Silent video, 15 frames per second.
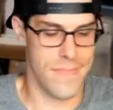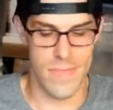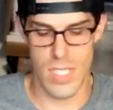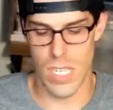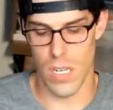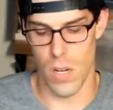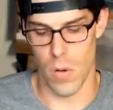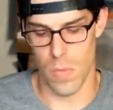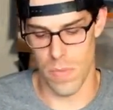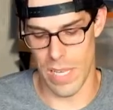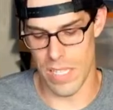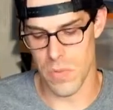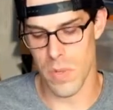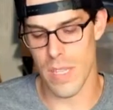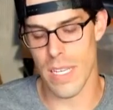you know,
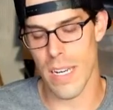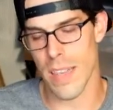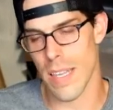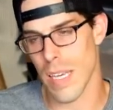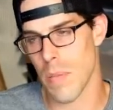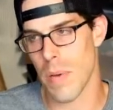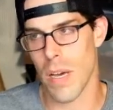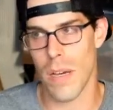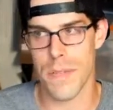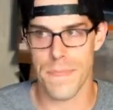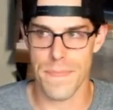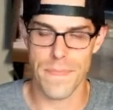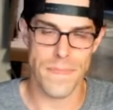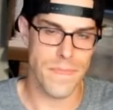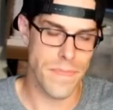that's one thing to think about.
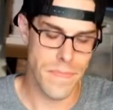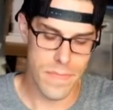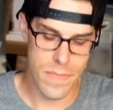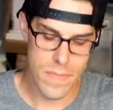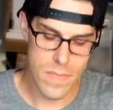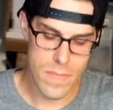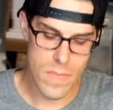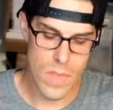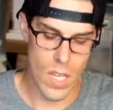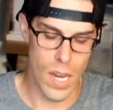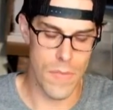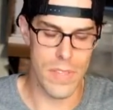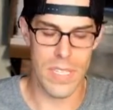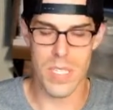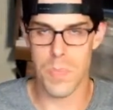
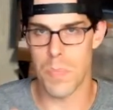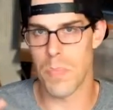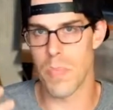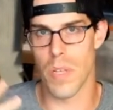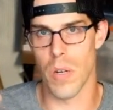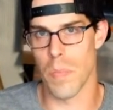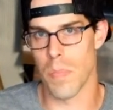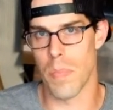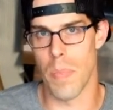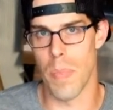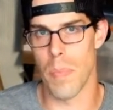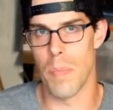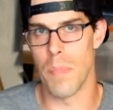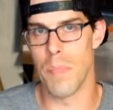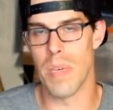Everything's, you know,
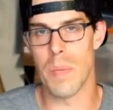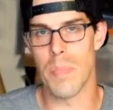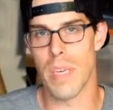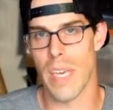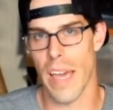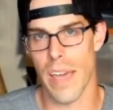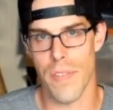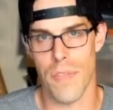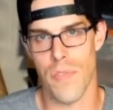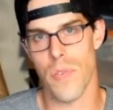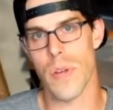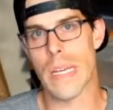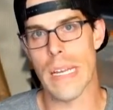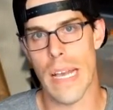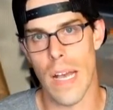BPA
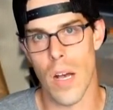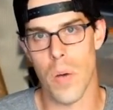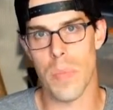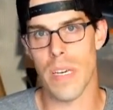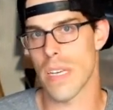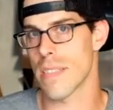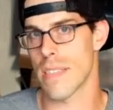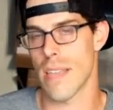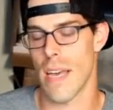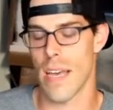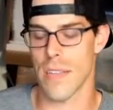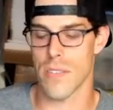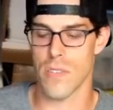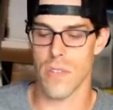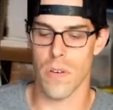free now because of
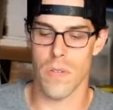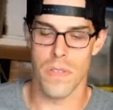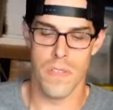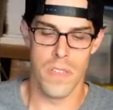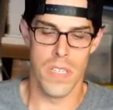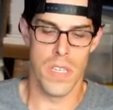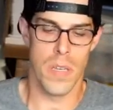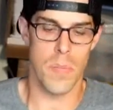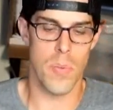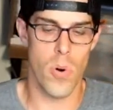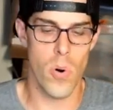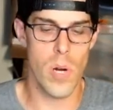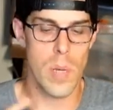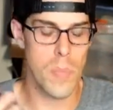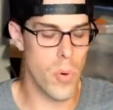that. So
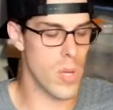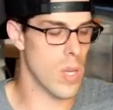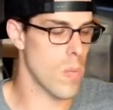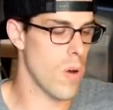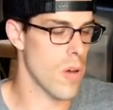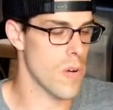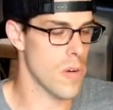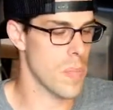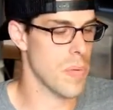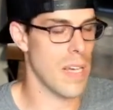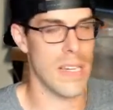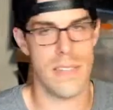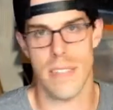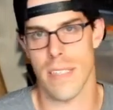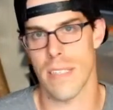pouring boiling water into
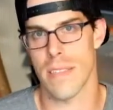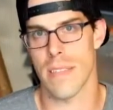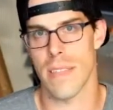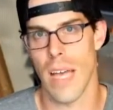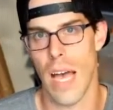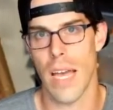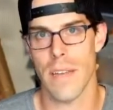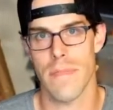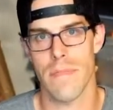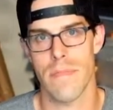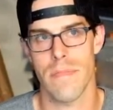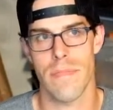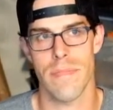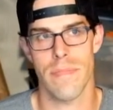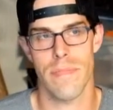plastic is not,
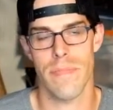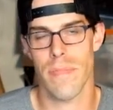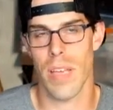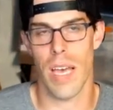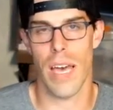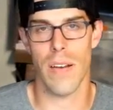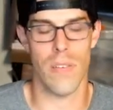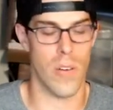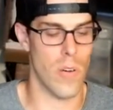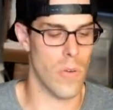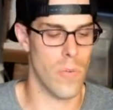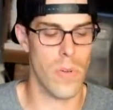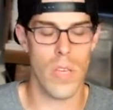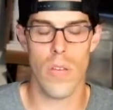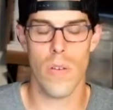I don't
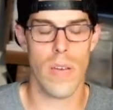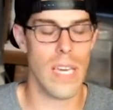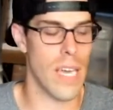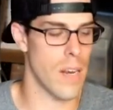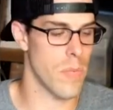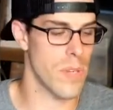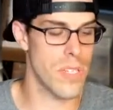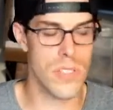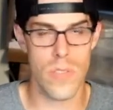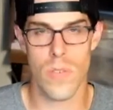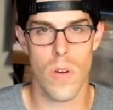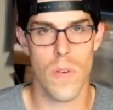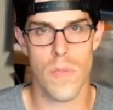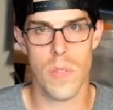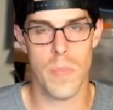know. You know, again, we just don't
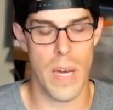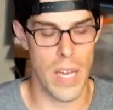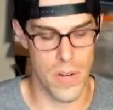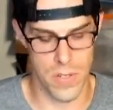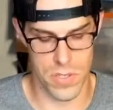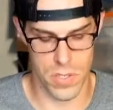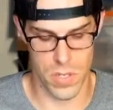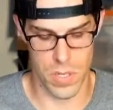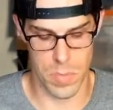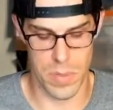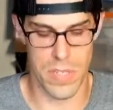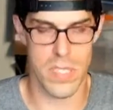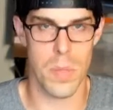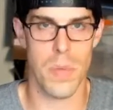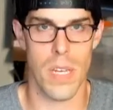know if it's bad or it's good, but
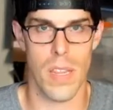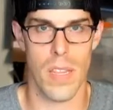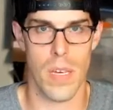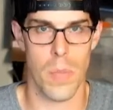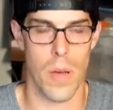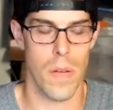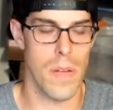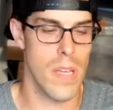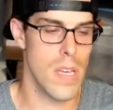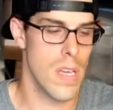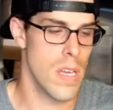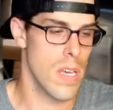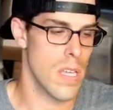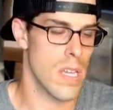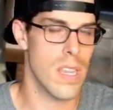it's something to think about.
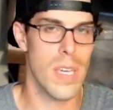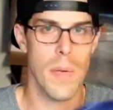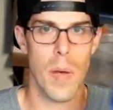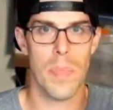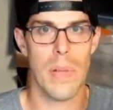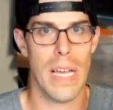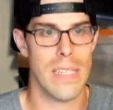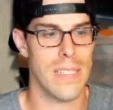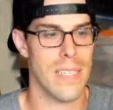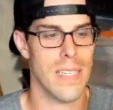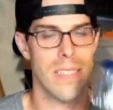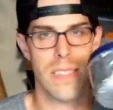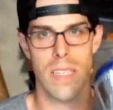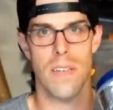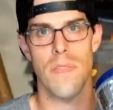Another thing about plastic
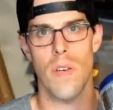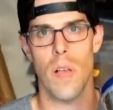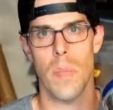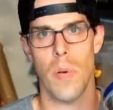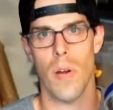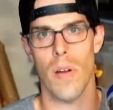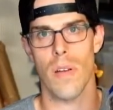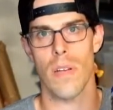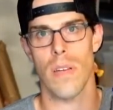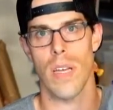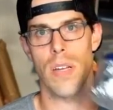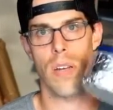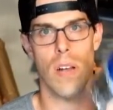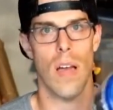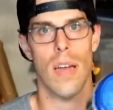is it's going to fall apart,
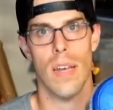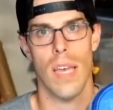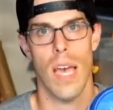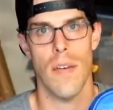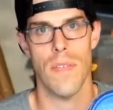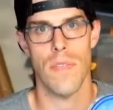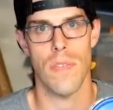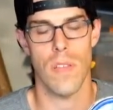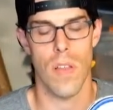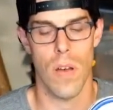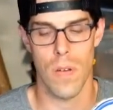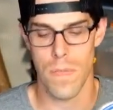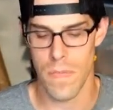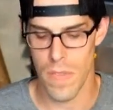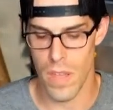and you're not going to have it for long.